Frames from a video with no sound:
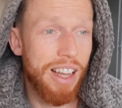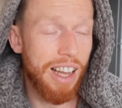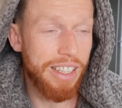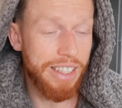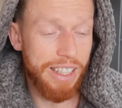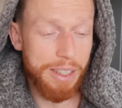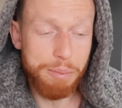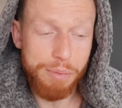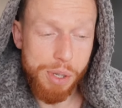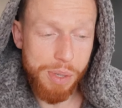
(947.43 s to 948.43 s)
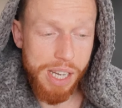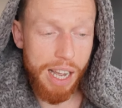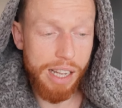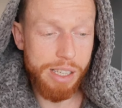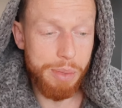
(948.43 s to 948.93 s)
And so it's
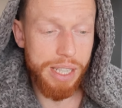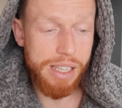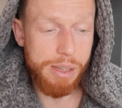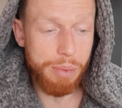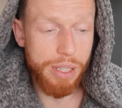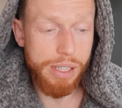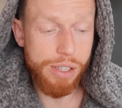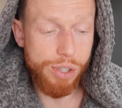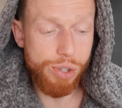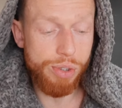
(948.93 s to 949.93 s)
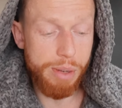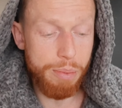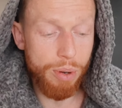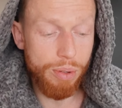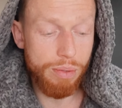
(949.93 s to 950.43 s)
hard to be disciplined and strict,
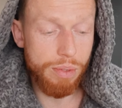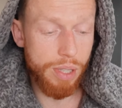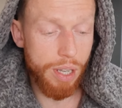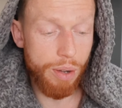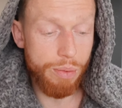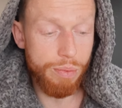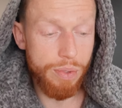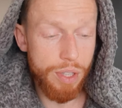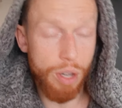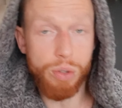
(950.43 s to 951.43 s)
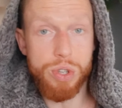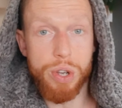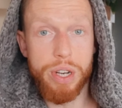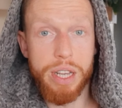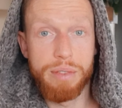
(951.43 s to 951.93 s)
but, you know, the
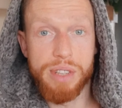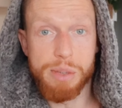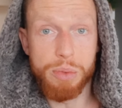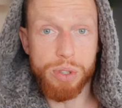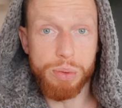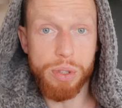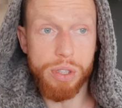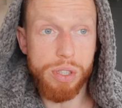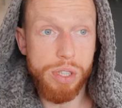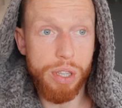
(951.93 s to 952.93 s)
alternative is much worse.